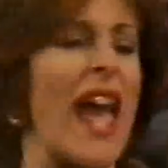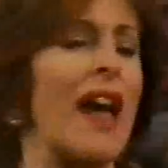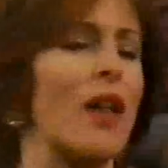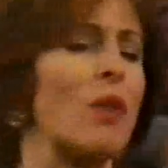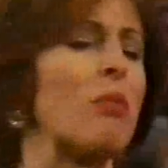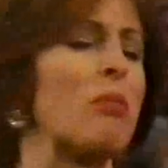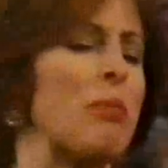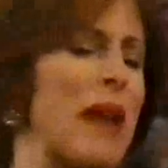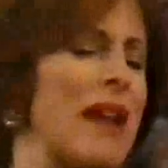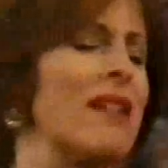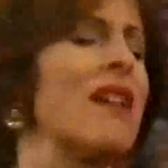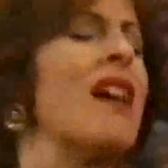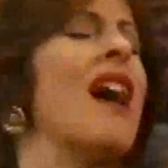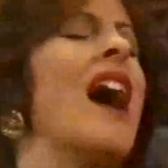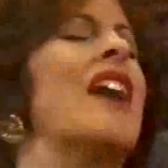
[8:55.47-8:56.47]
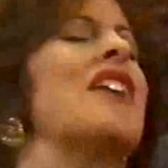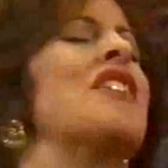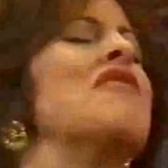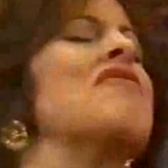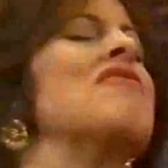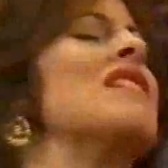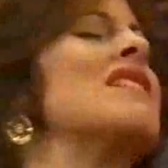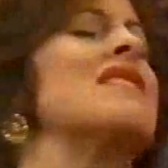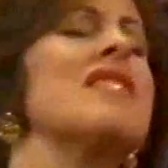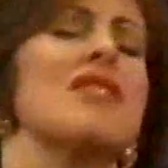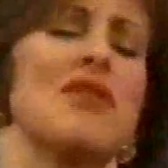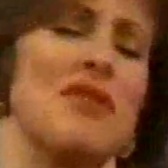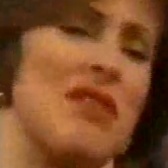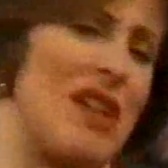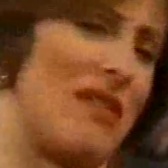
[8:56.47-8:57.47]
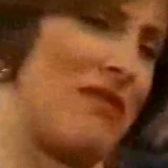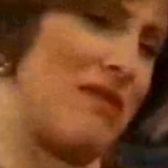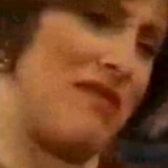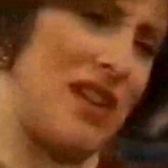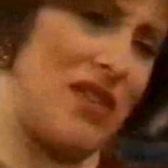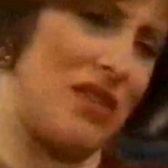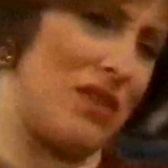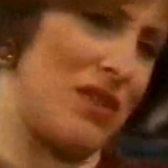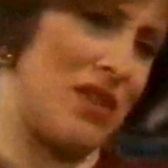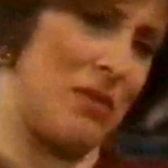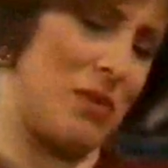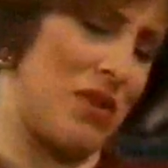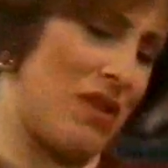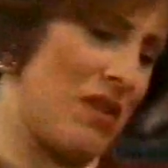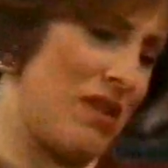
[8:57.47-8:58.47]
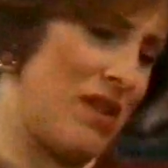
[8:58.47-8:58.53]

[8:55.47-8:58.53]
hell-bent on convicting Dorian from Victor Lord's murder.